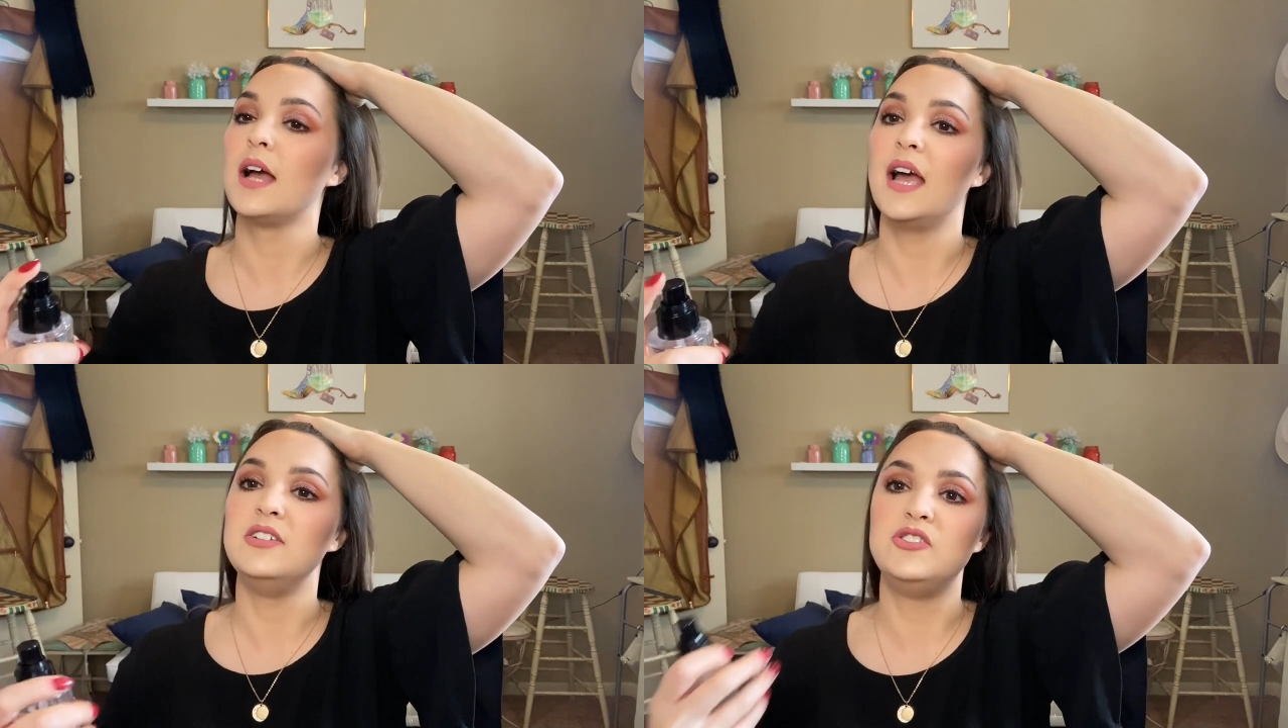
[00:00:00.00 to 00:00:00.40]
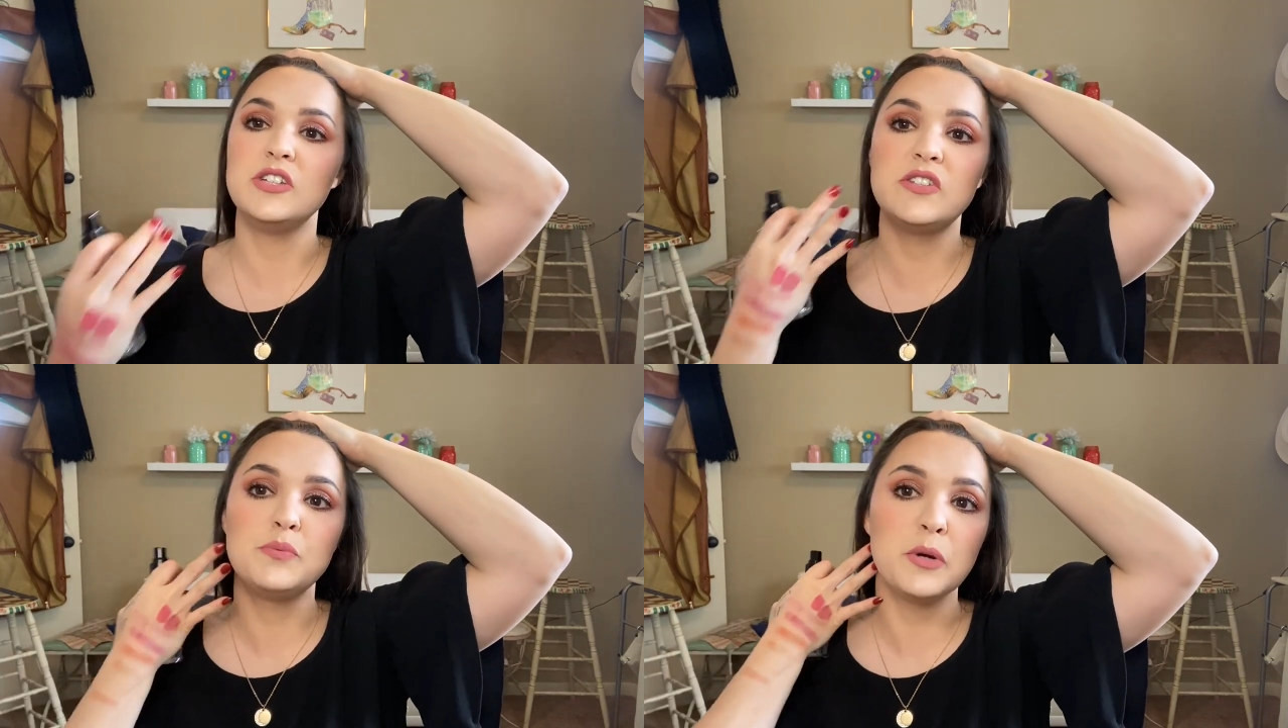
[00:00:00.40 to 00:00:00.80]
I
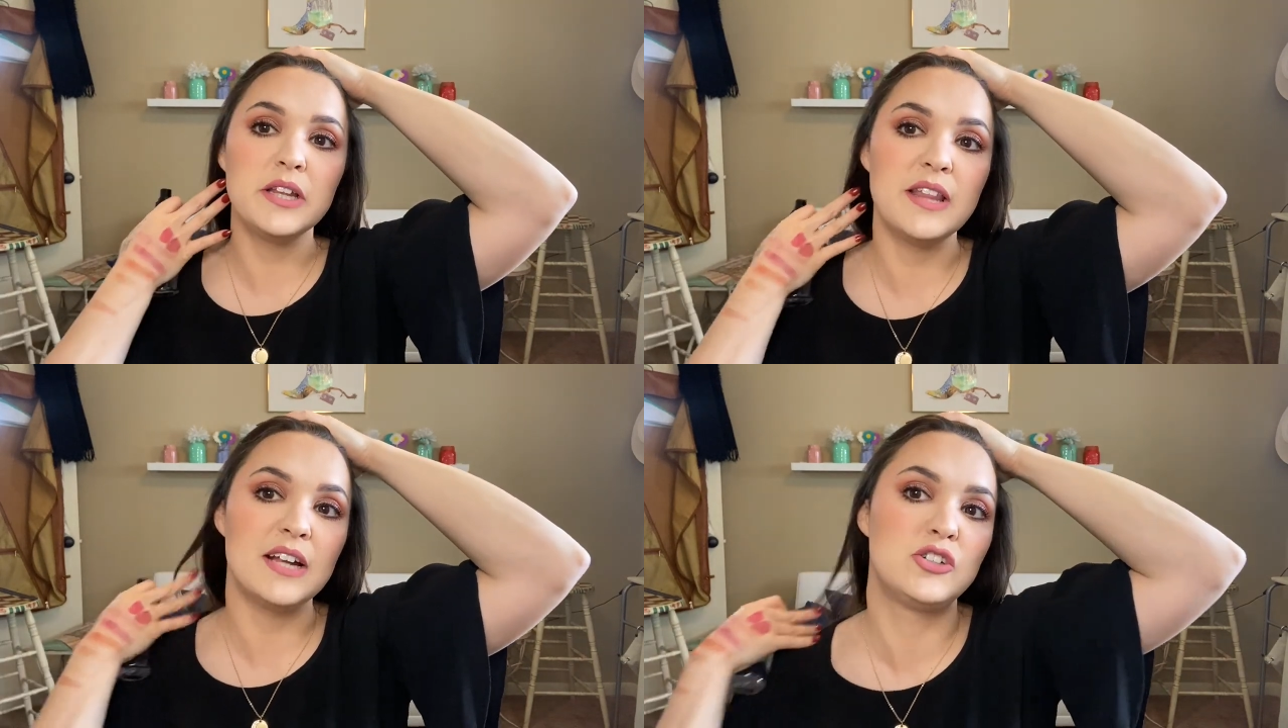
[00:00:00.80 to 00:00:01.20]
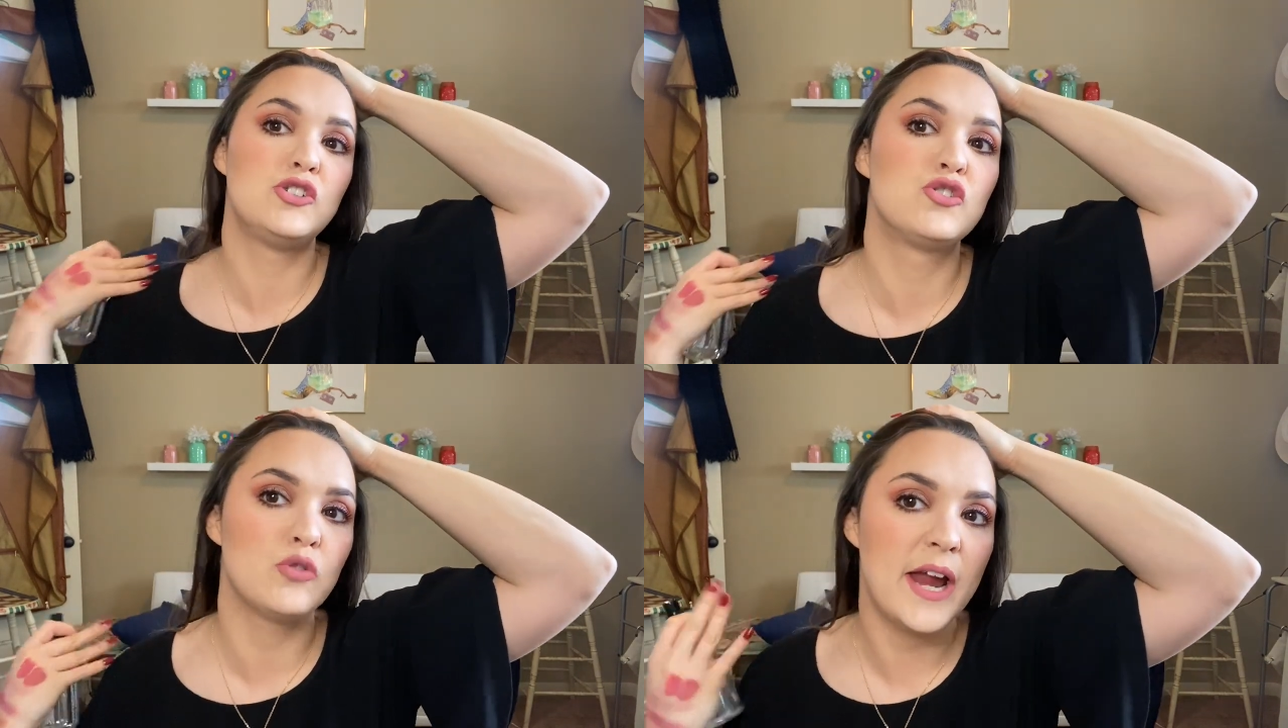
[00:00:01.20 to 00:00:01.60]
just sprayed that
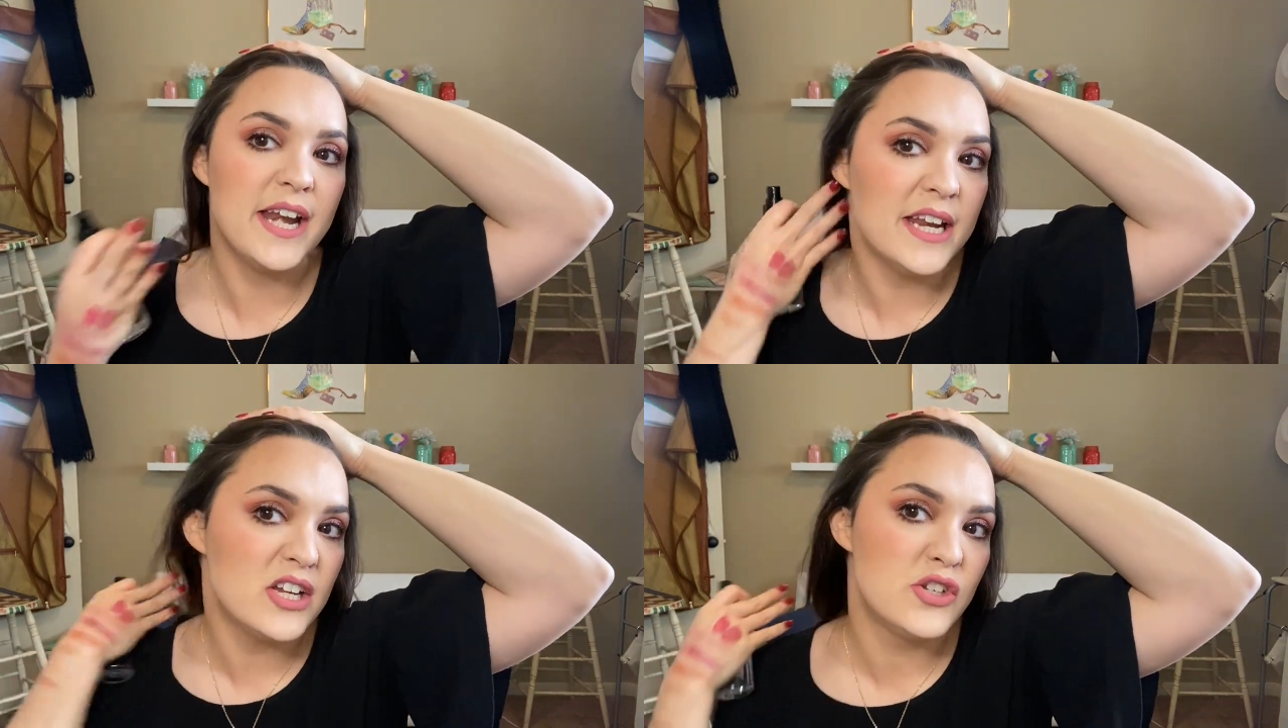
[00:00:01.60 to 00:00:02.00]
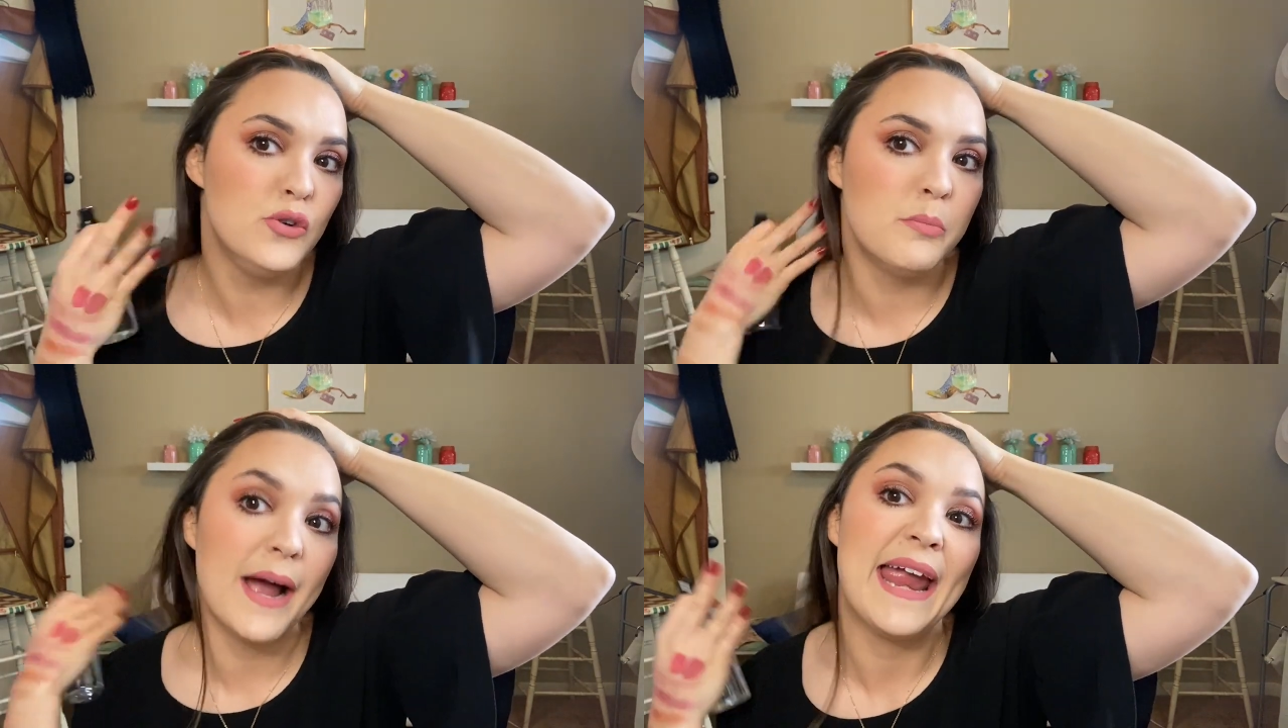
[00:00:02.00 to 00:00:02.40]
straight
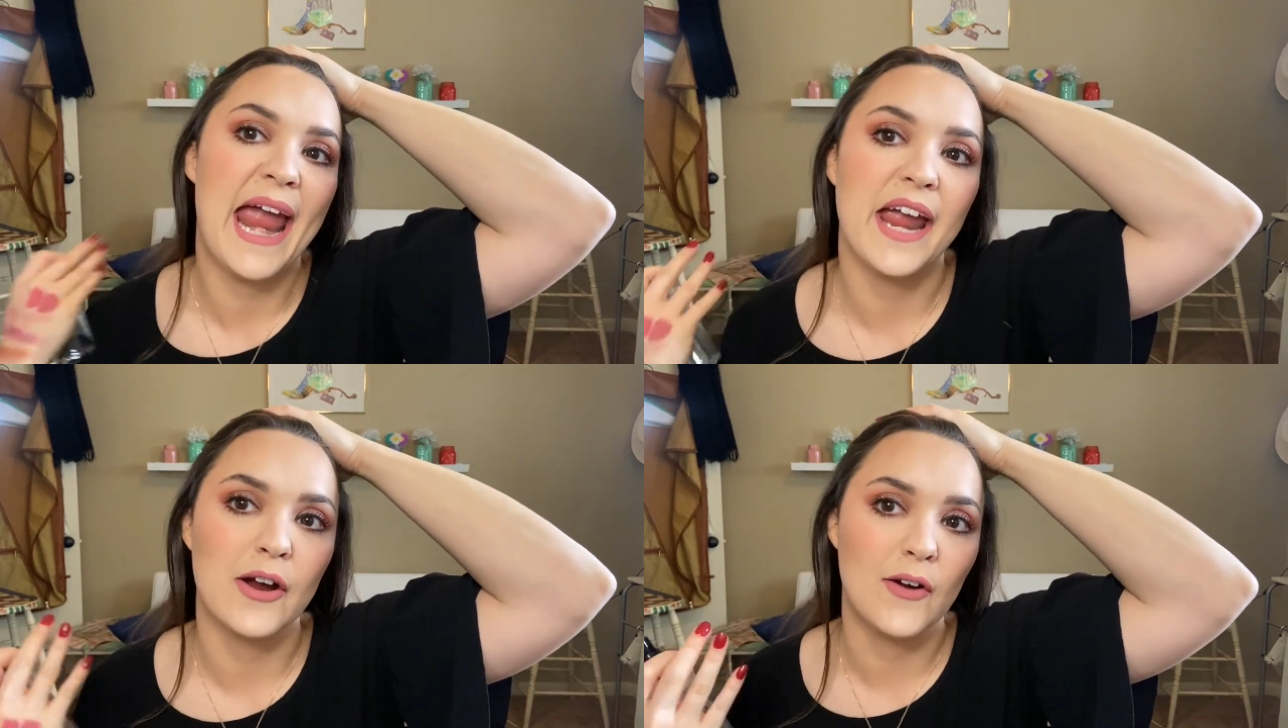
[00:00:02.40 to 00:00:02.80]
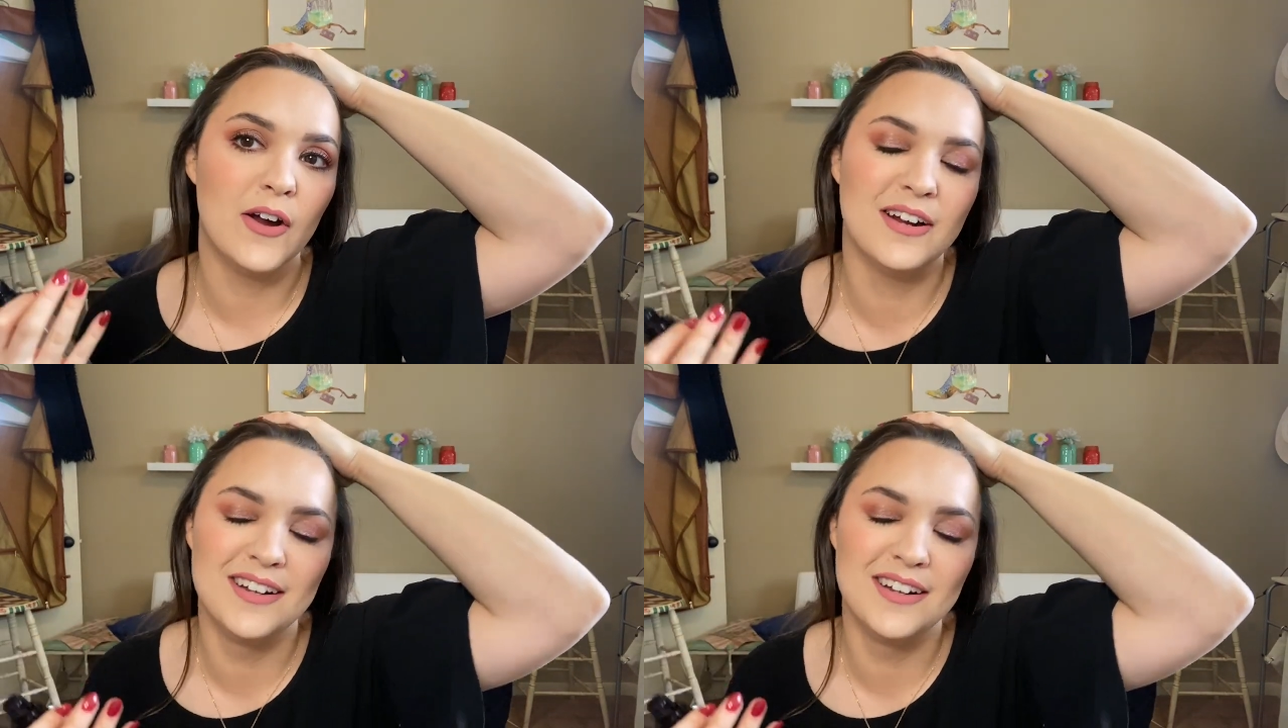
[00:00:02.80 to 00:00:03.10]
into my hair.